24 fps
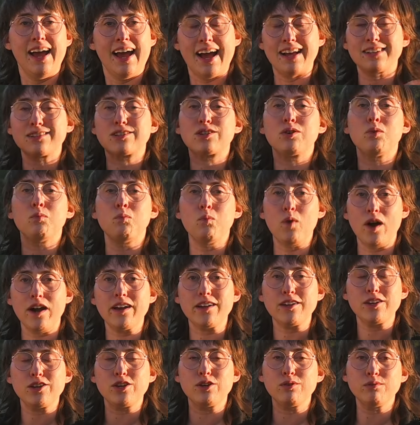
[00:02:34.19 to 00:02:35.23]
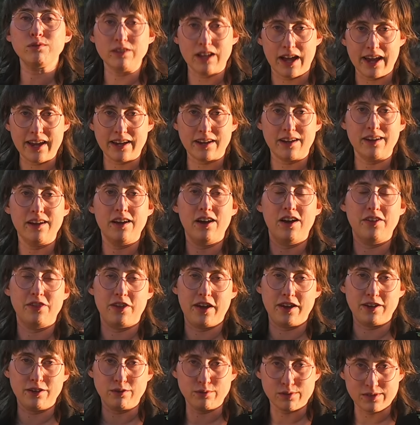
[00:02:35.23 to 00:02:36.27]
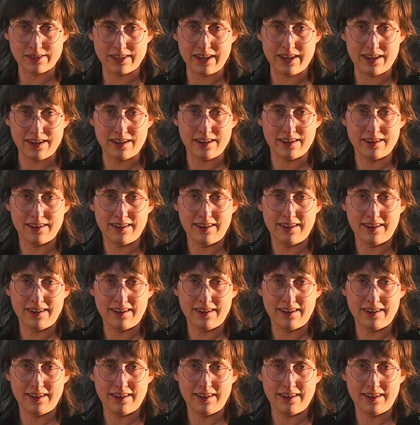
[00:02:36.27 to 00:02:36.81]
as to what you like that you see.